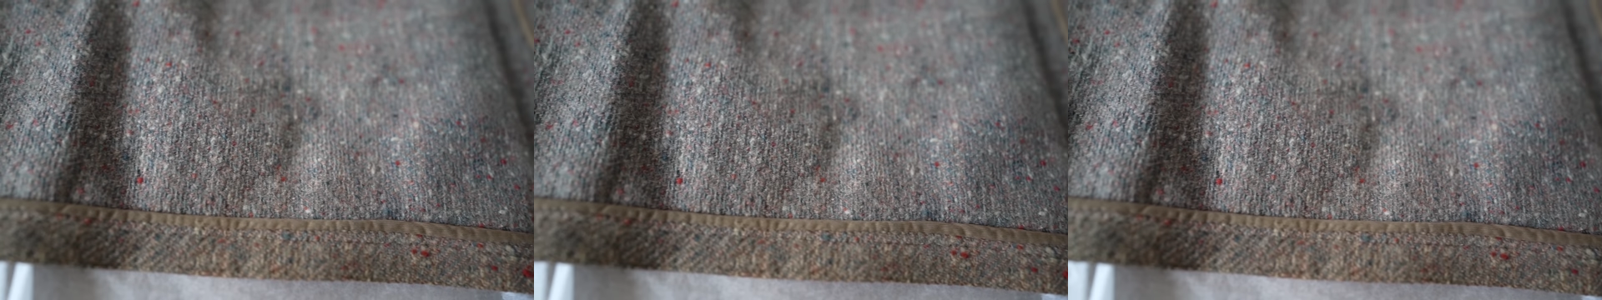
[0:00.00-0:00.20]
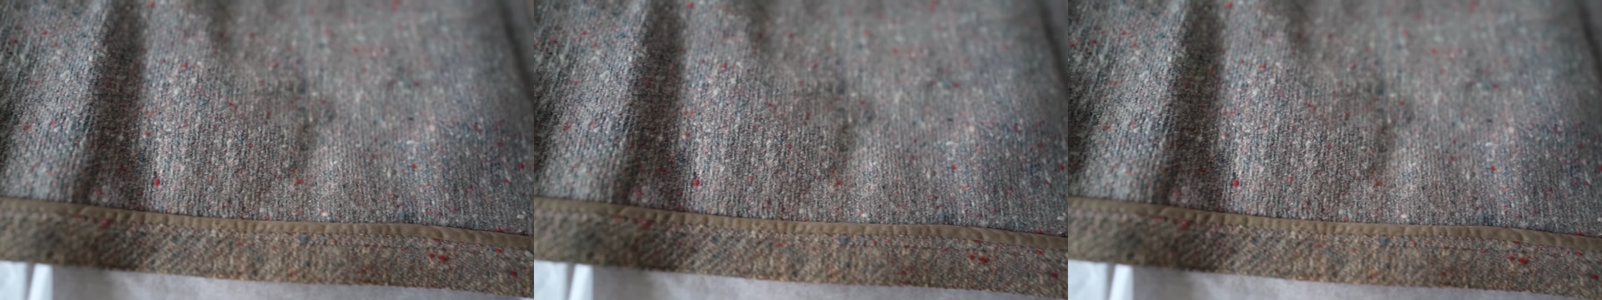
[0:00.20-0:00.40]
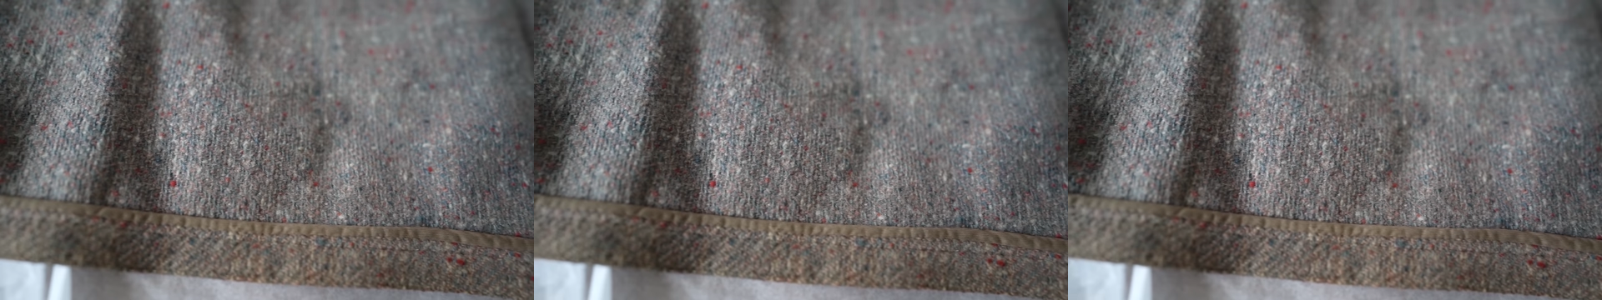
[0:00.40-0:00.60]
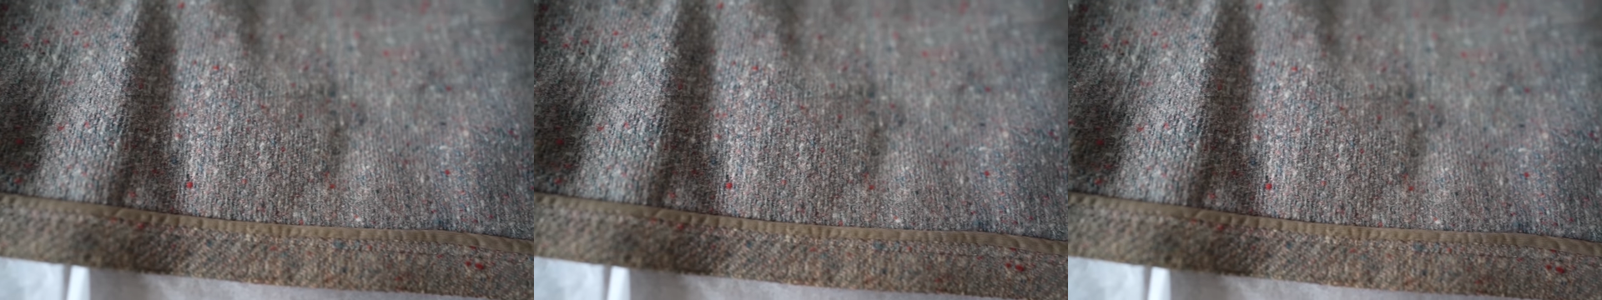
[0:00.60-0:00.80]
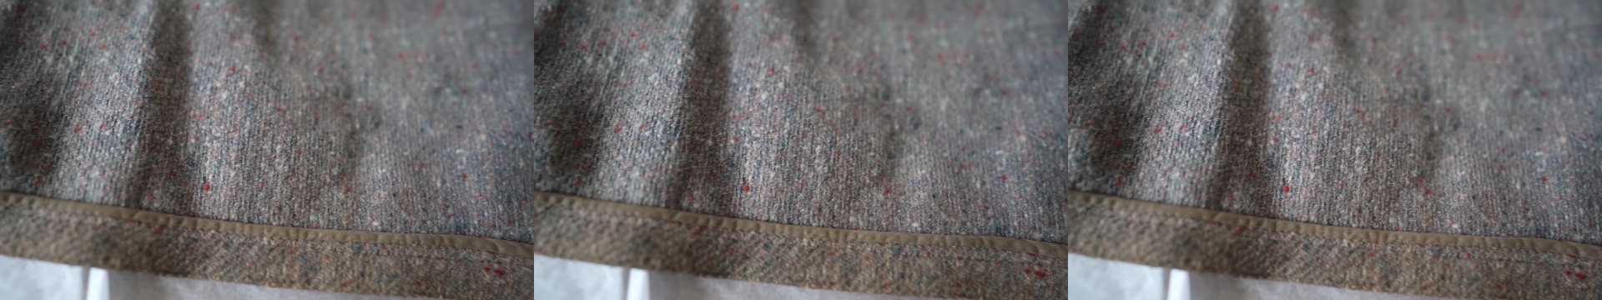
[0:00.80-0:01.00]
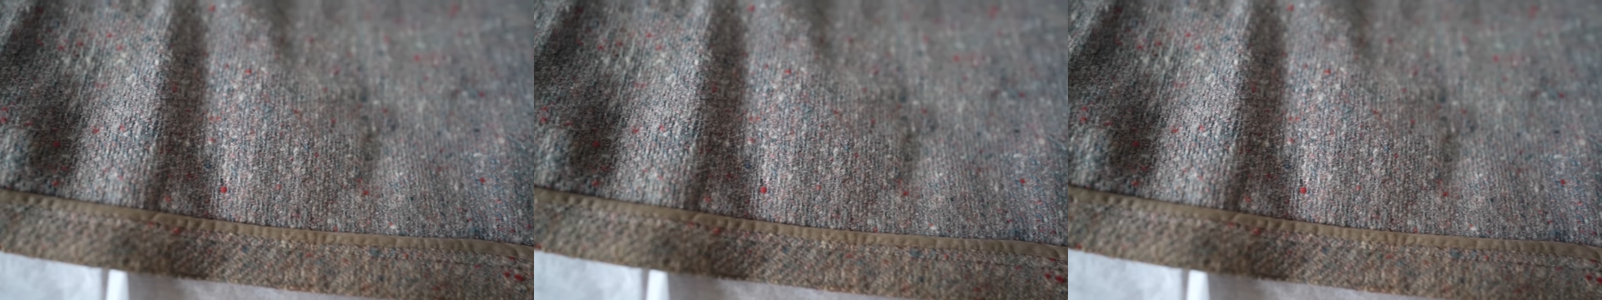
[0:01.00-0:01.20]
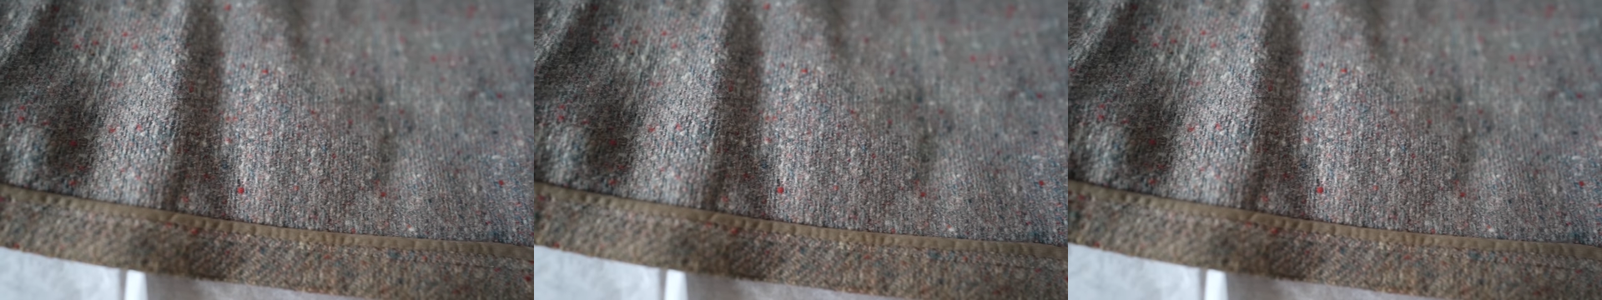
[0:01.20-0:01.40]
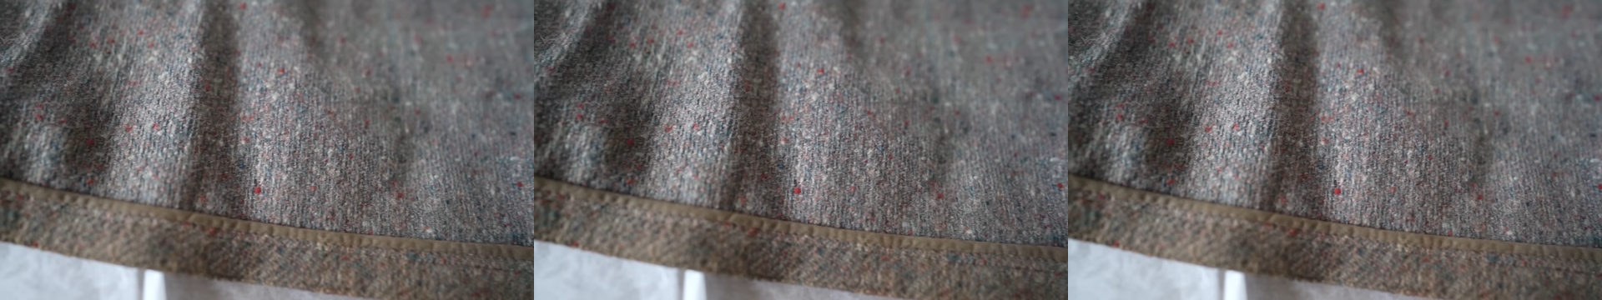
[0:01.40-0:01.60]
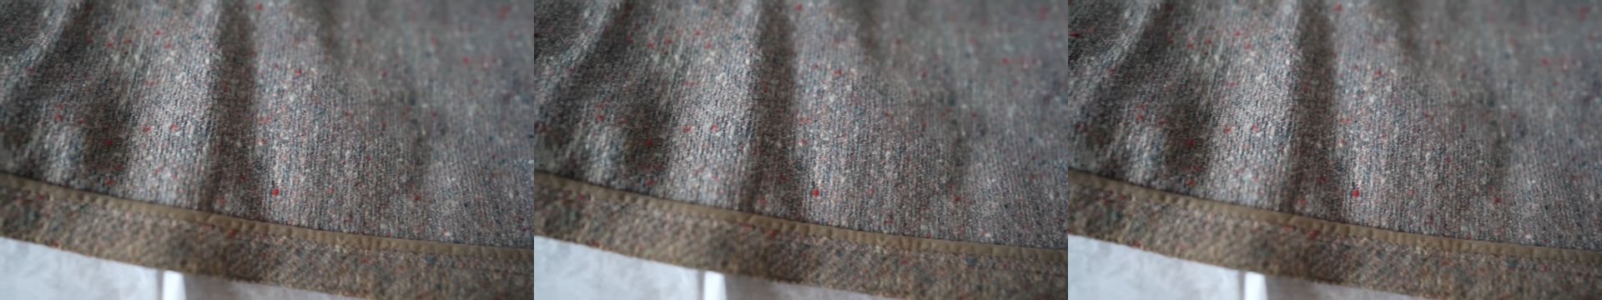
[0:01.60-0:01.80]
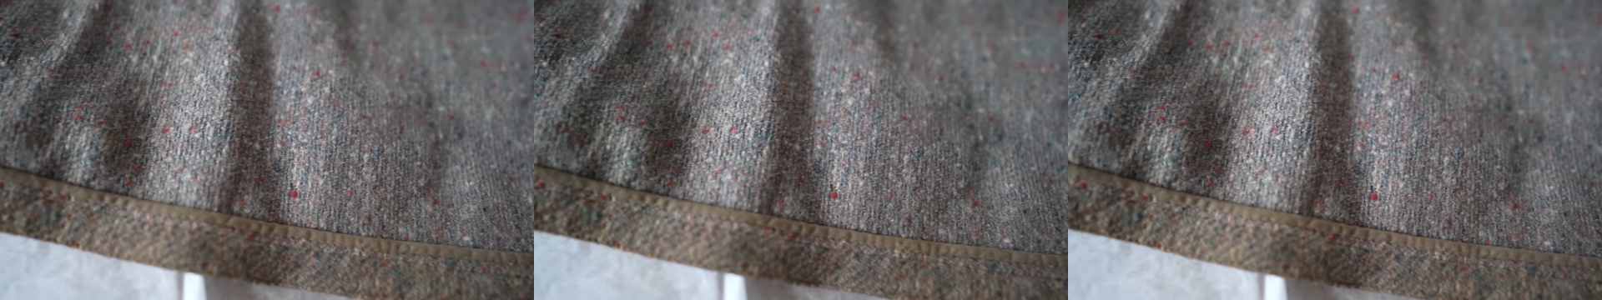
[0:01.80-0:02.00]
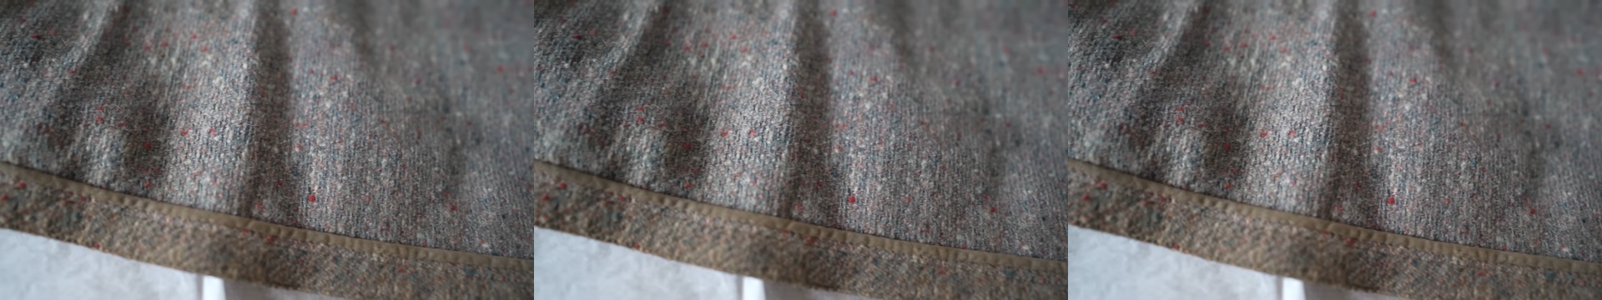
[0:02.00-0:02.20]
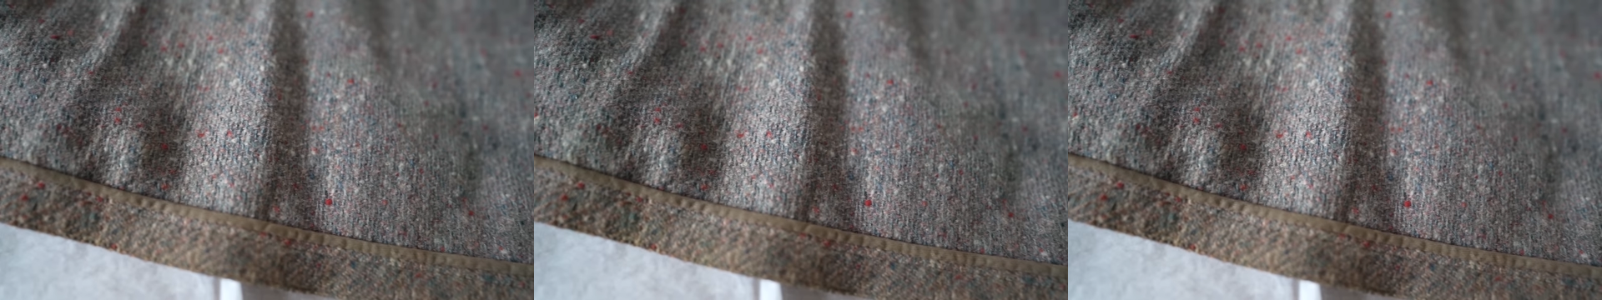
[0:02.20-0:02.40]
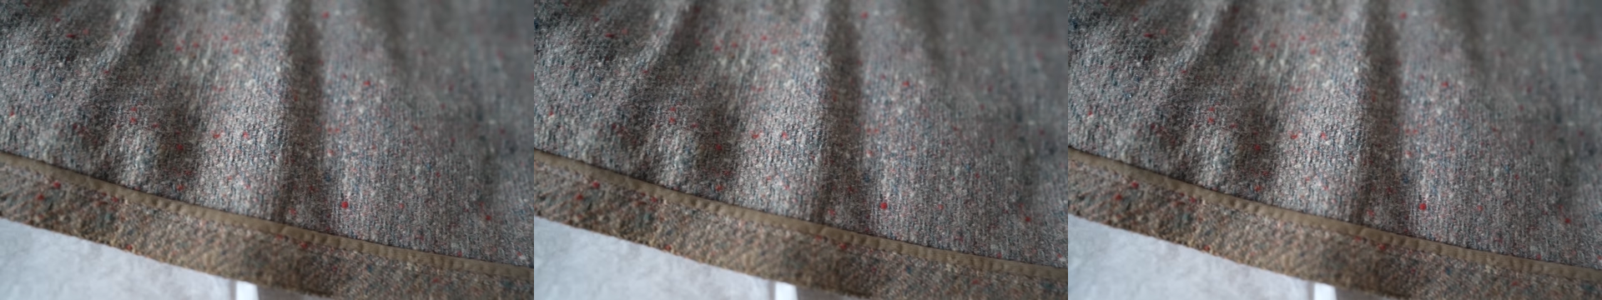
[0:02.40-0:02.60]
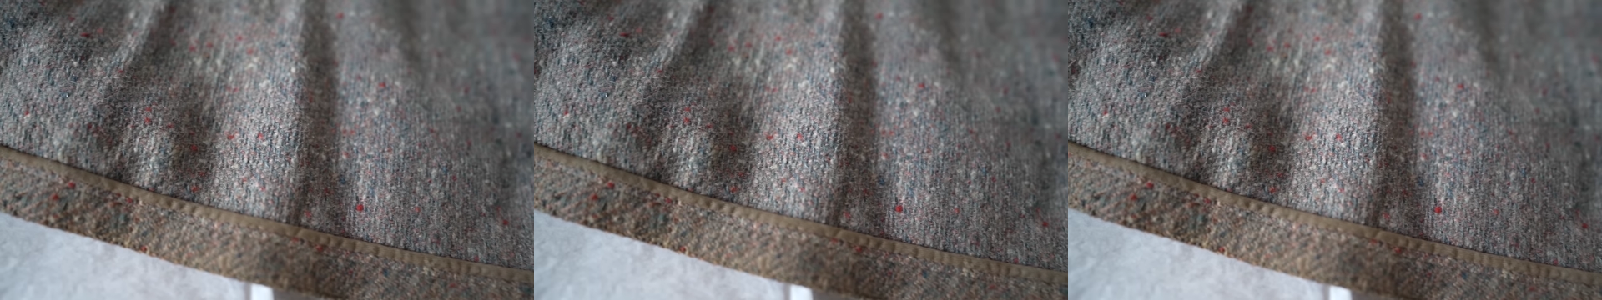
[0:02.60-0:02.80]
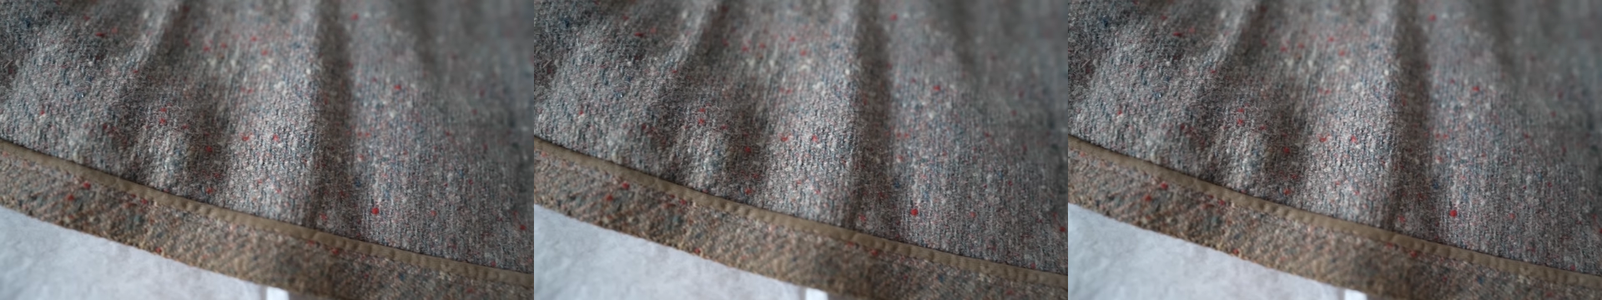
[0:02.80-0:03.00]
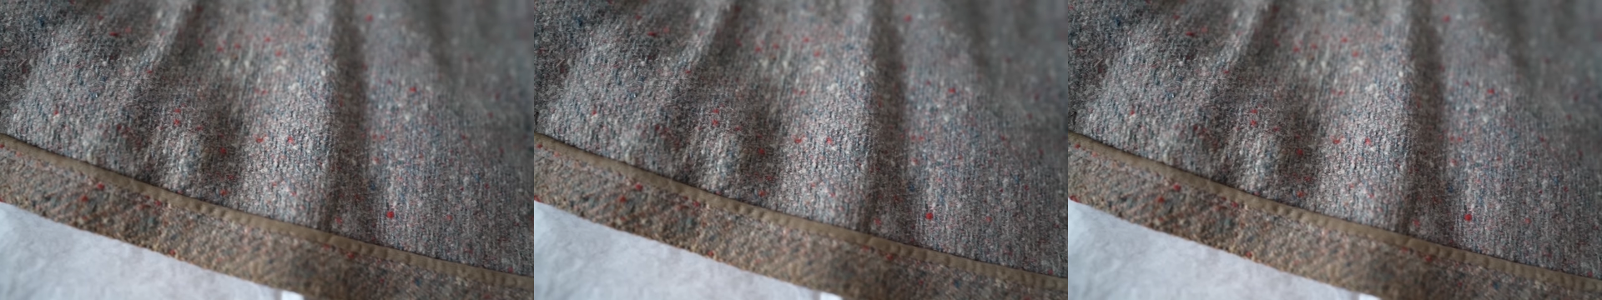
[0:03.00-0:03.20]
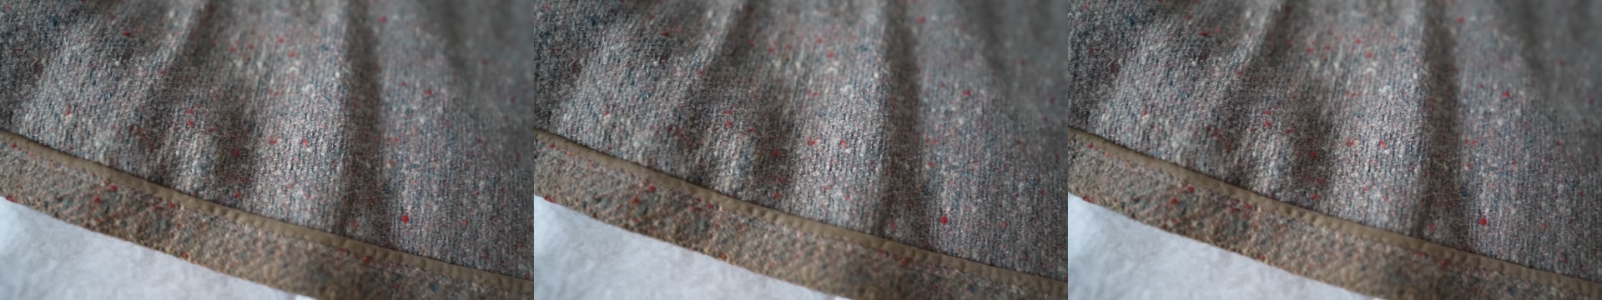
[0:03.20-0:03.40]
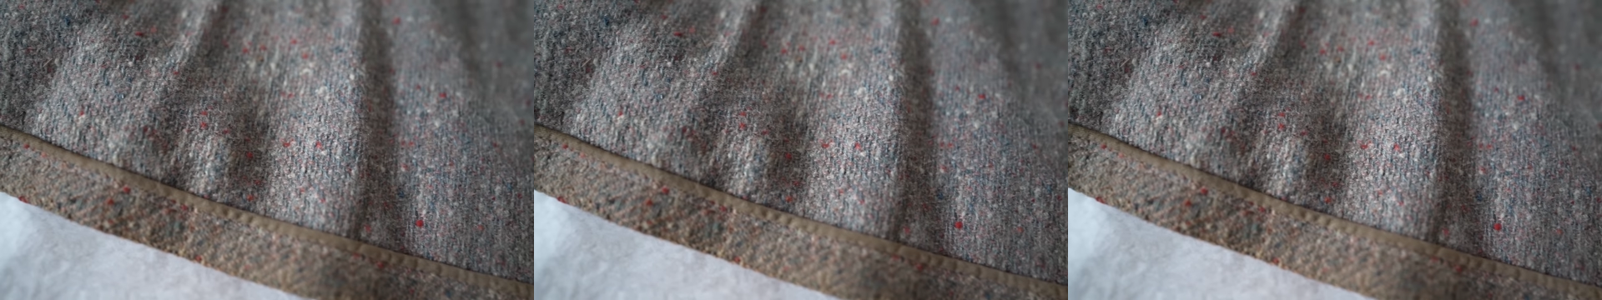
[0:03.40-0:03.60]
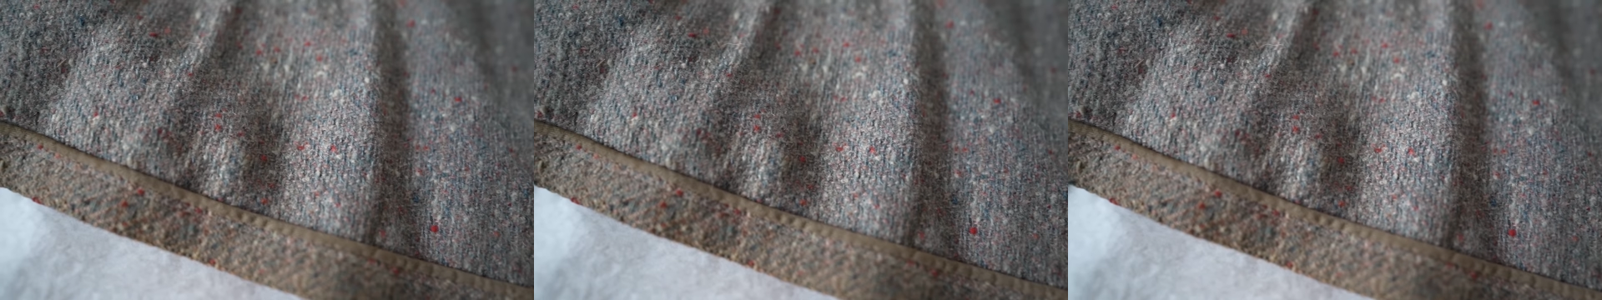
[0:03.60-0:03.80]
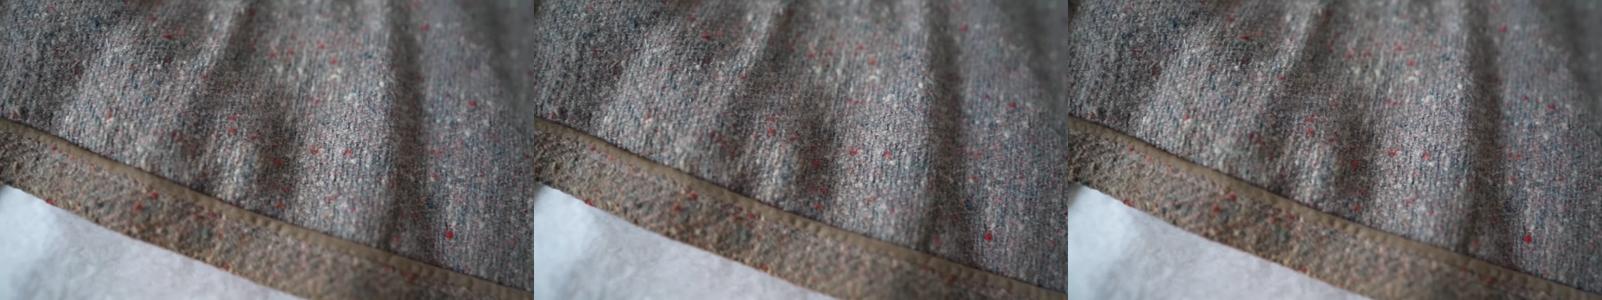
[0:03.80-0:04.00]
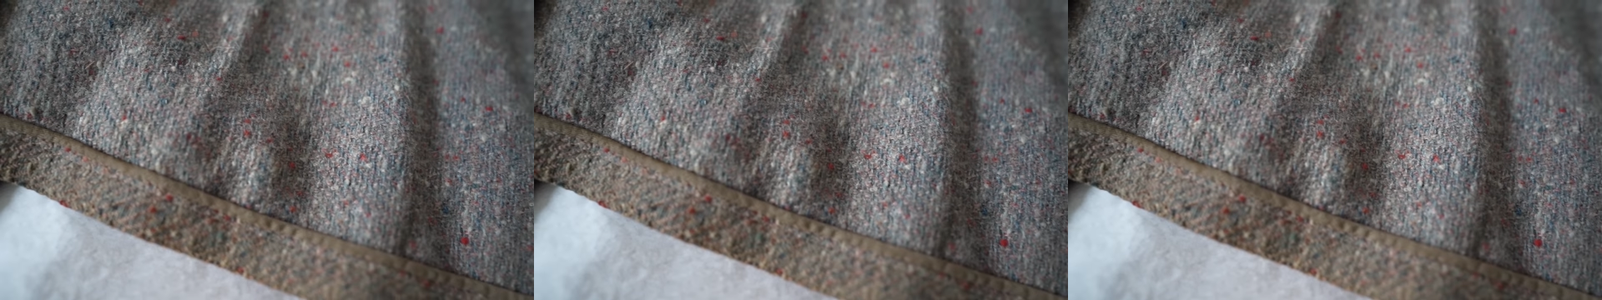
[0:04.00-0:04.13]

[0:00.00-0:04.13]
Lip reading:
(no speaker visible)